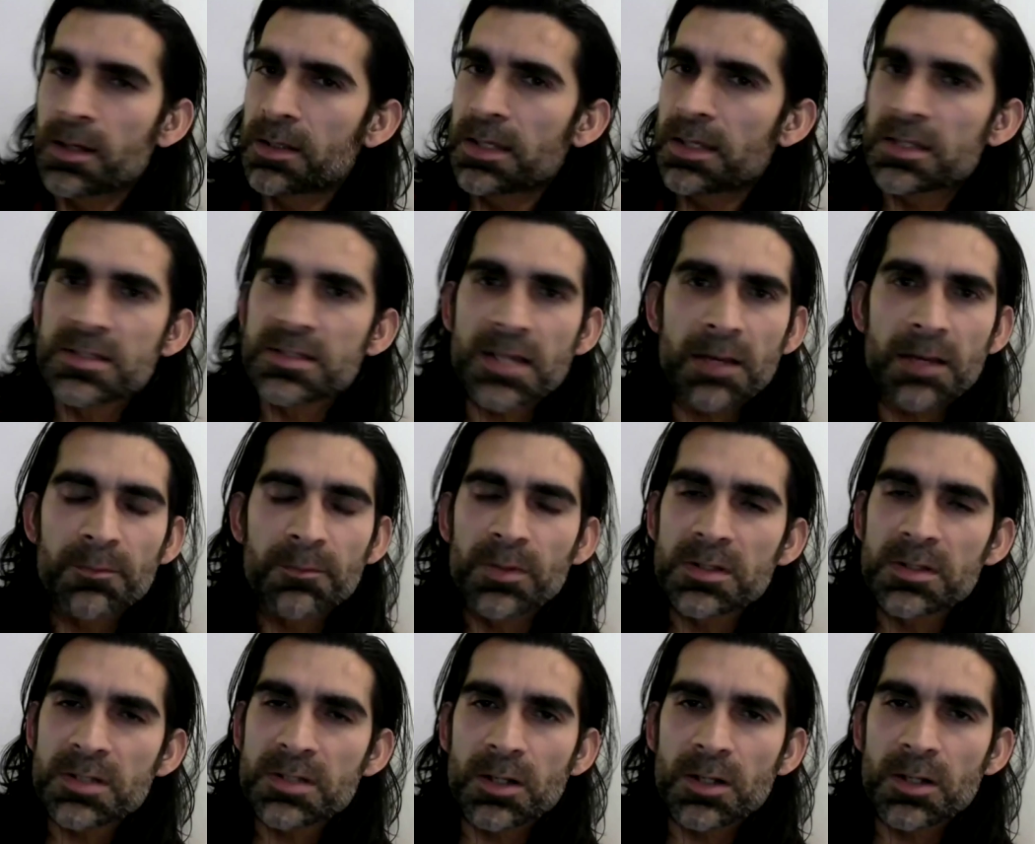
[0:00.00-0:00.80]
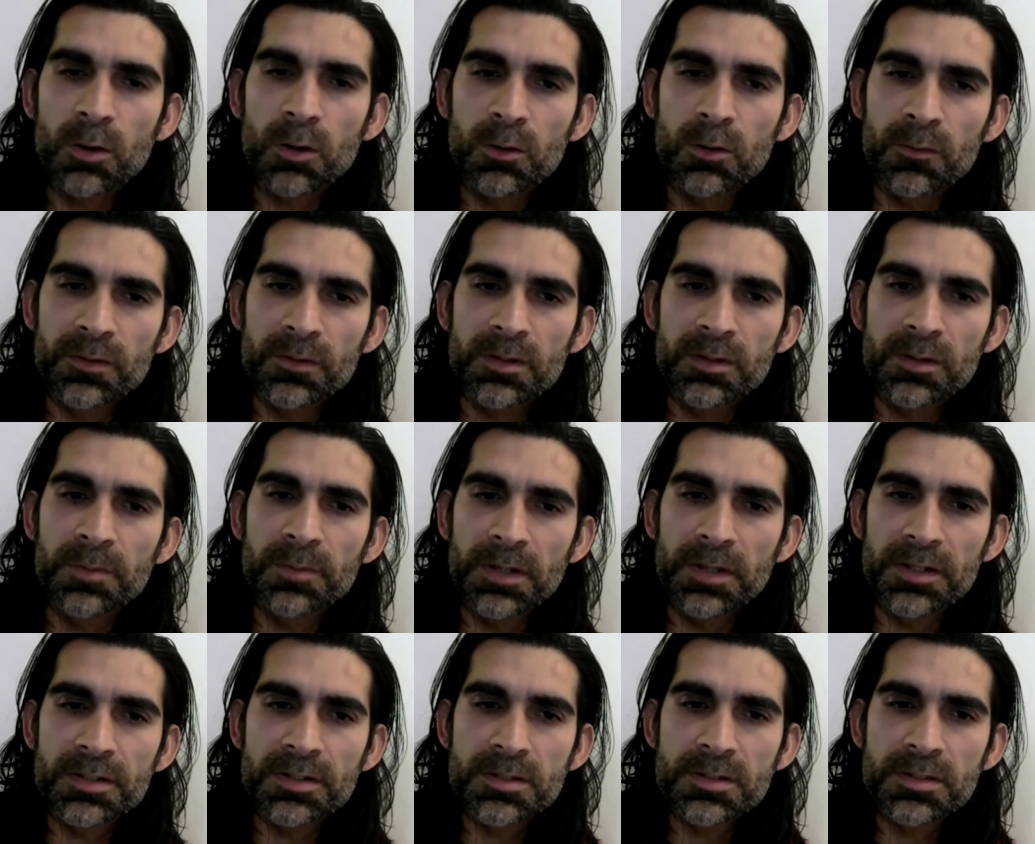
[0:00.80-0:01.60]
Examples are all over the
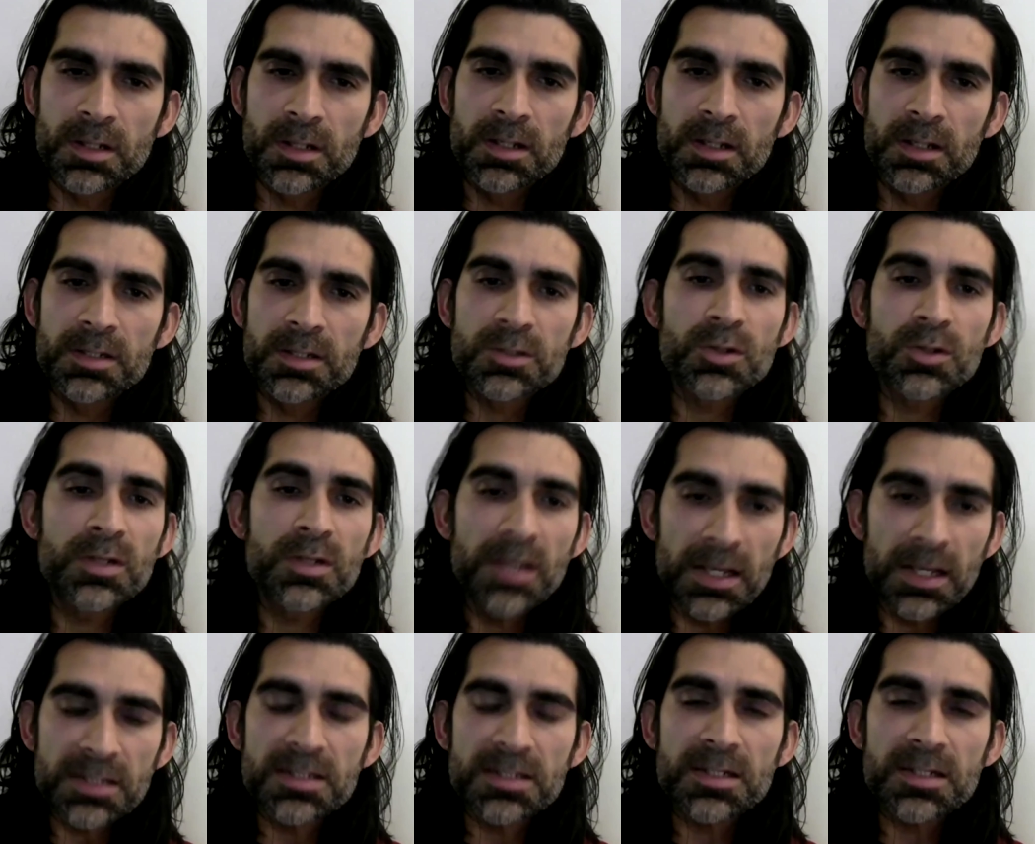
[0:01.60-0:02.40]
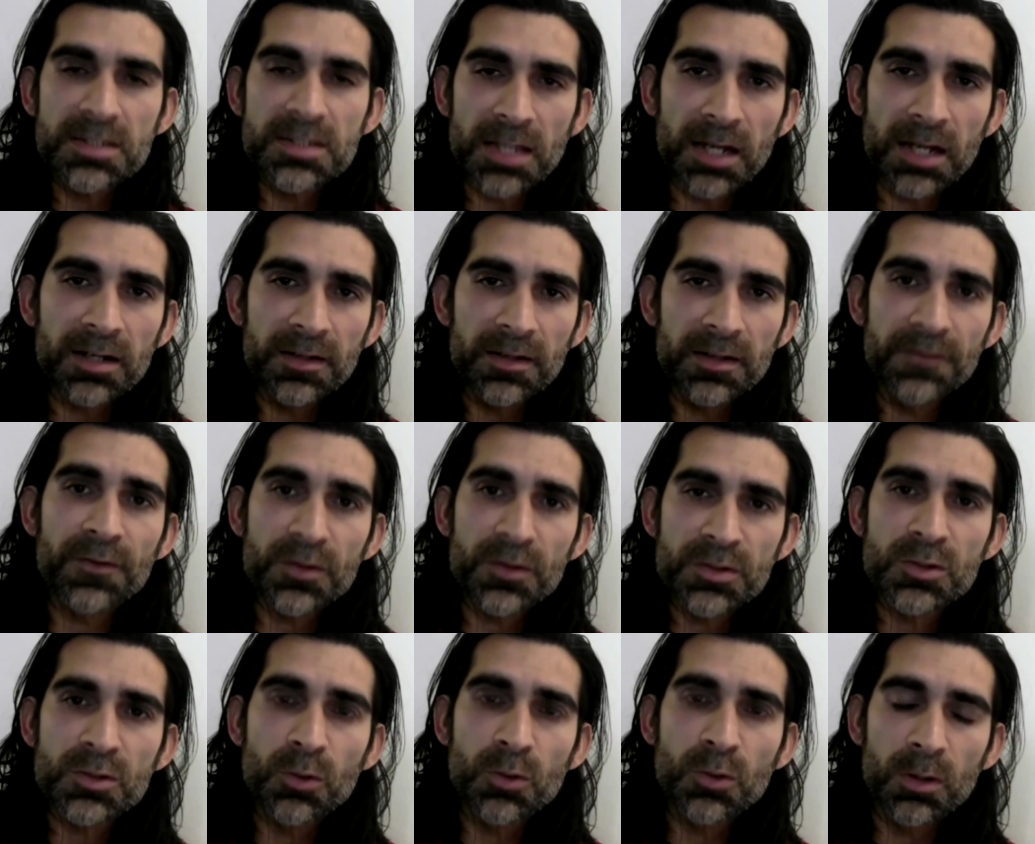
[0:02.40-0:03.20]
place. So yes, exactly,
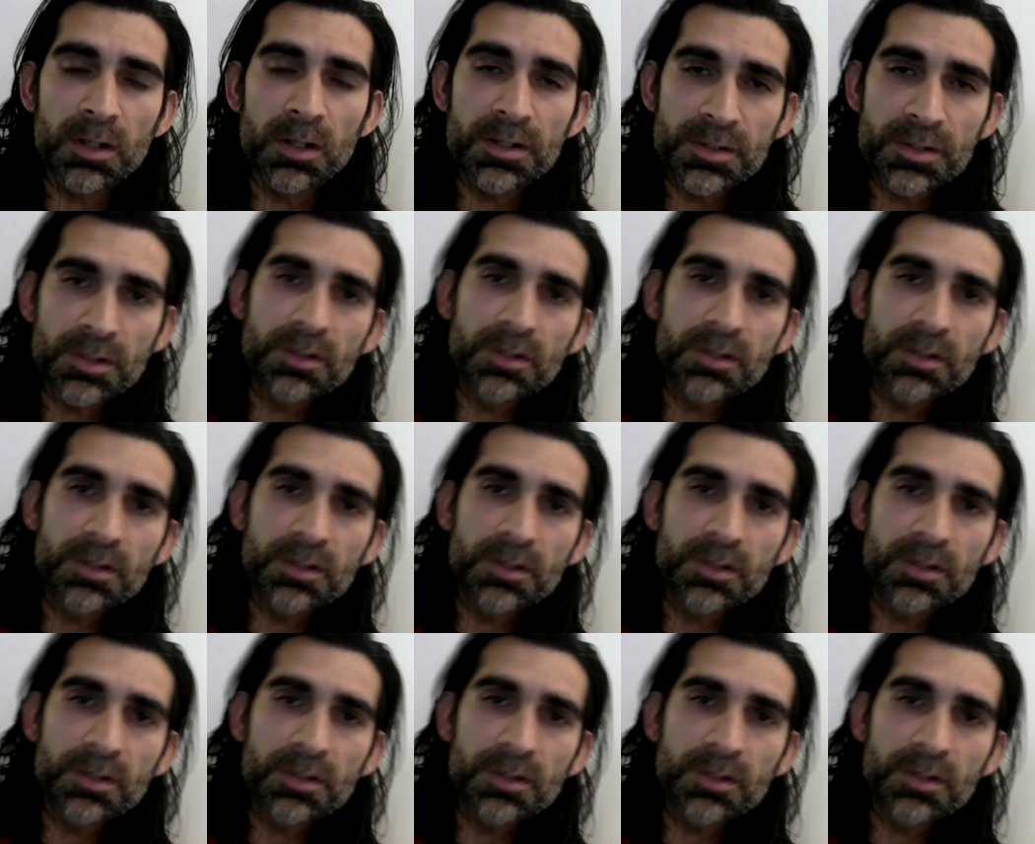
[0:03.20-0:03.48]
for solar.